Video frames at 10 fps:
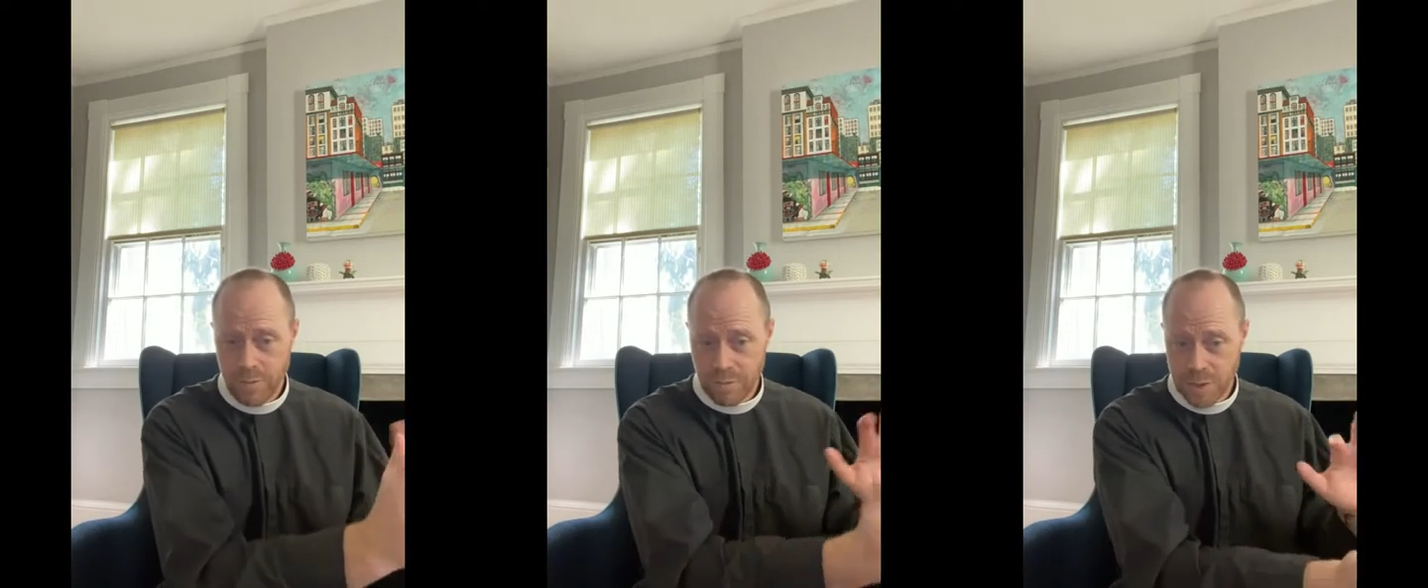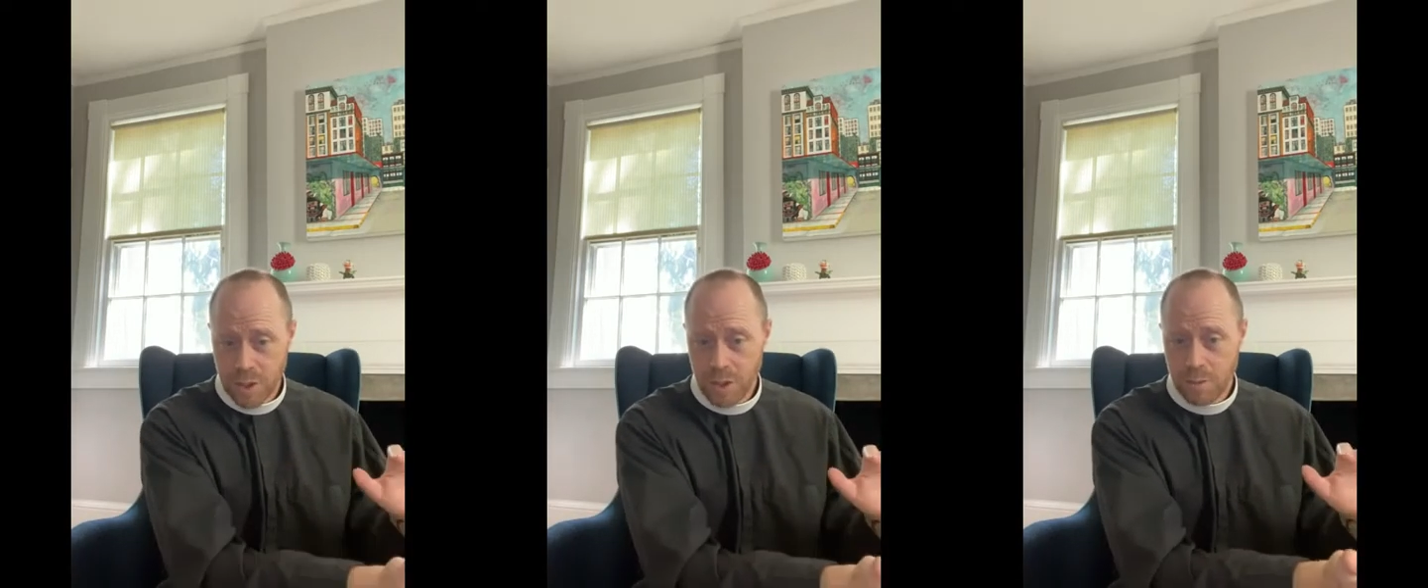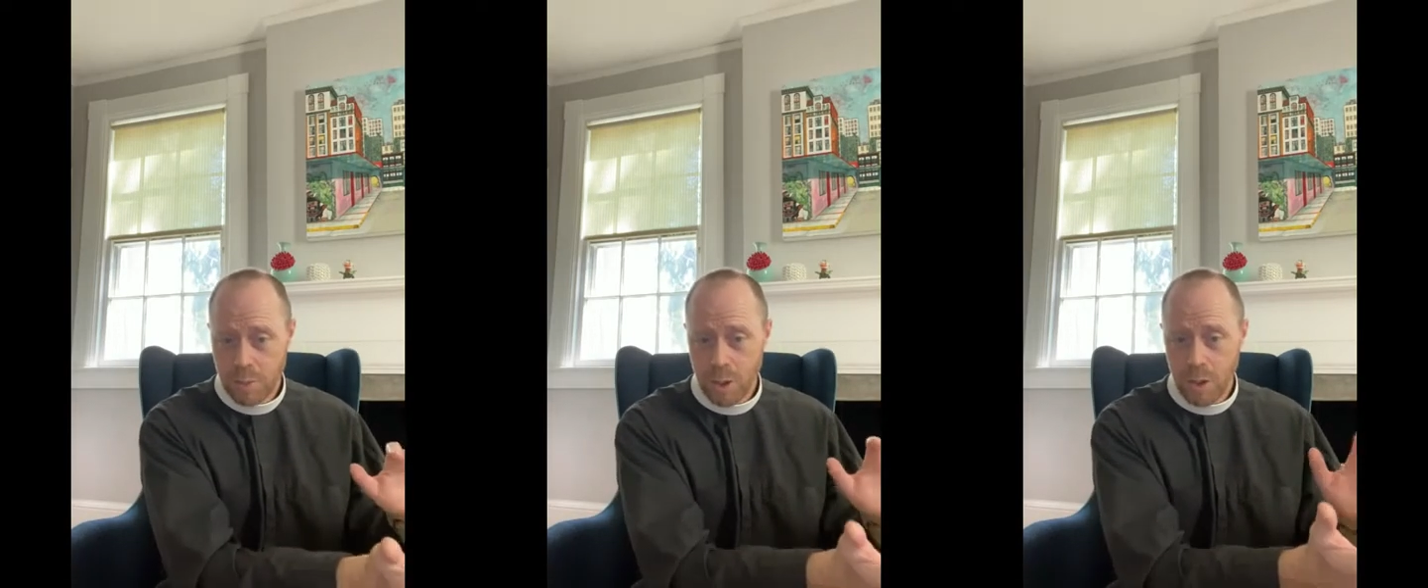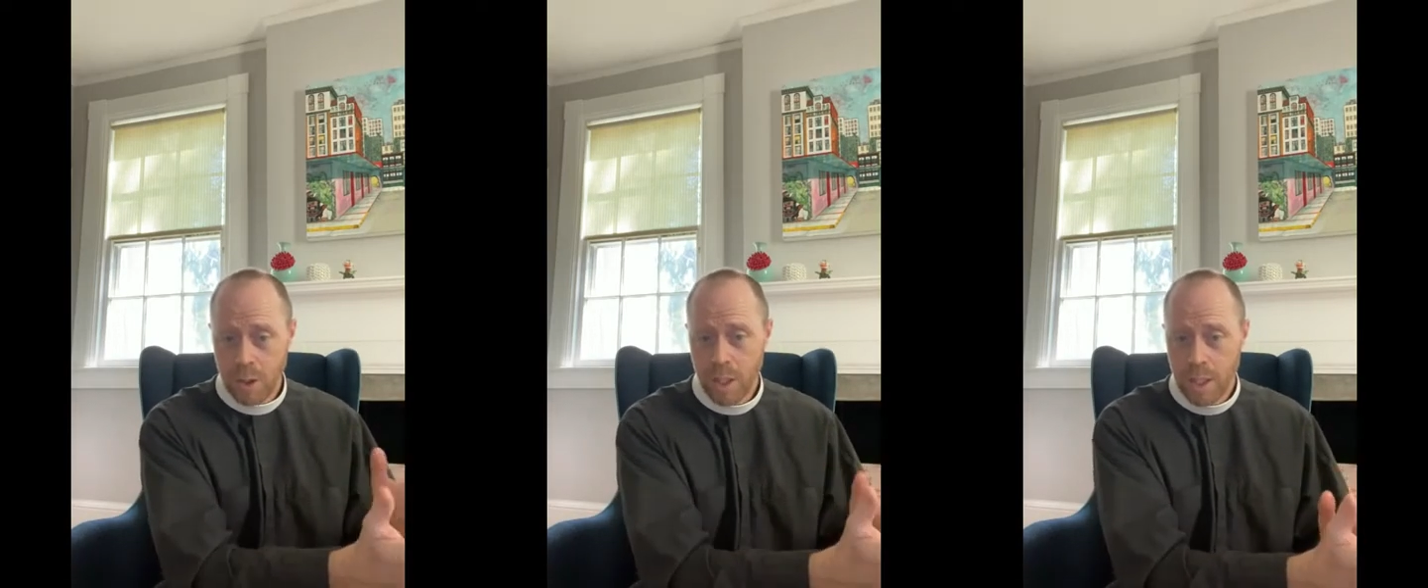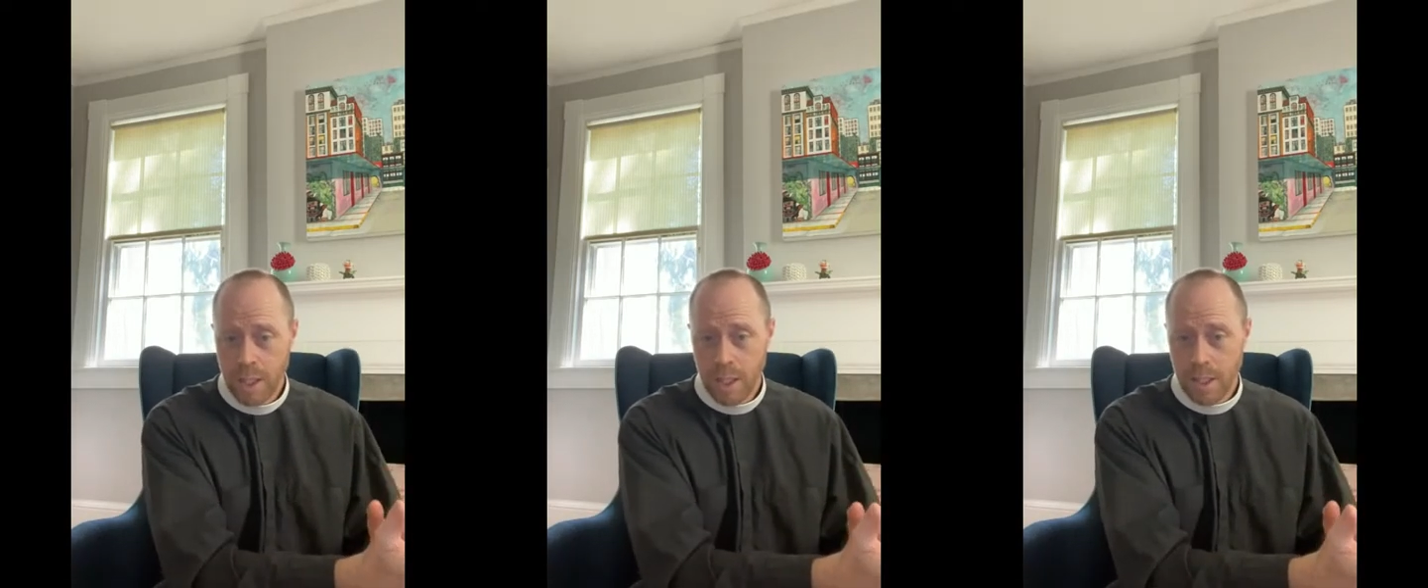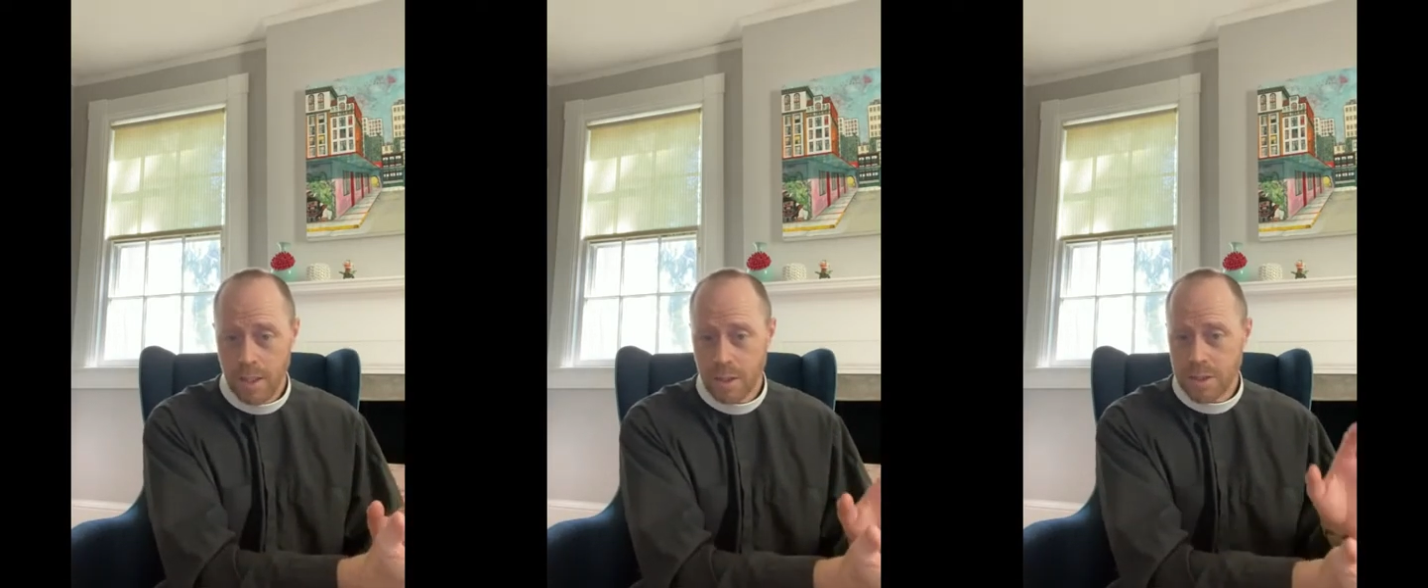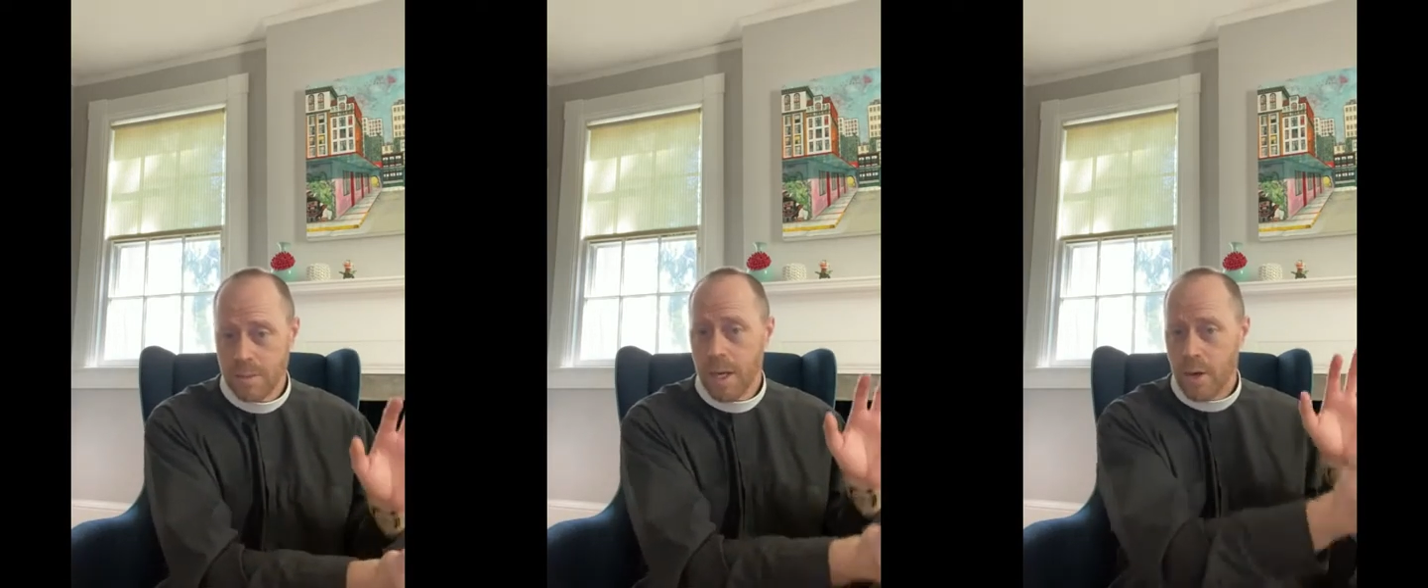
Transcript: from Saul to Paul, uh, are somehow